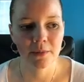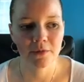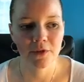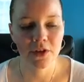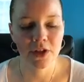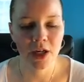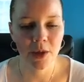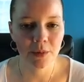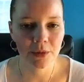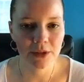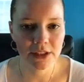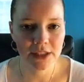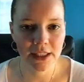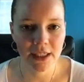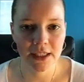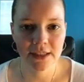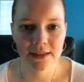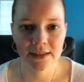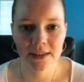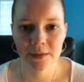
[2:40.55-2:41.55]
for a couple of
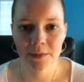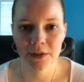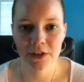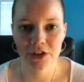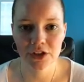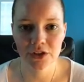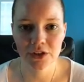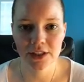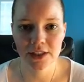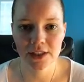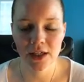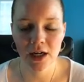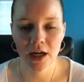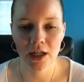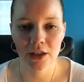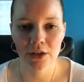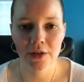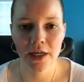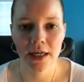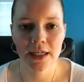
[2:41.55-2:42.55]
days to make sure he
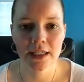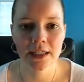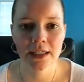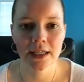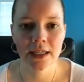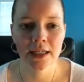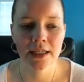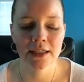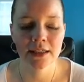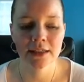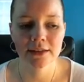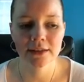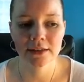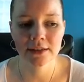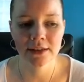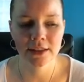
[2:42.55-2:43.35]
tolerated it.